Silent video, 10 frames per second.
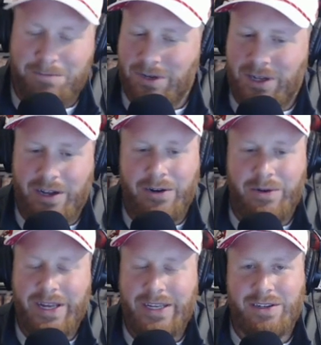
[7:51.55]
below
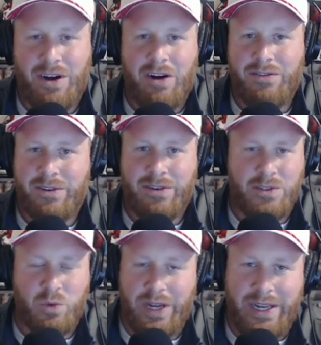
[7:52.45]
his offer
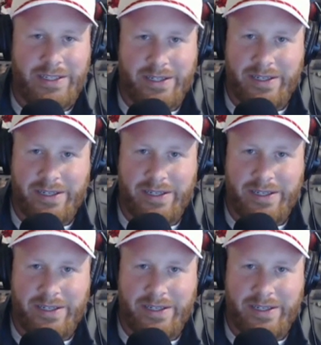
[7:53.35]
tweet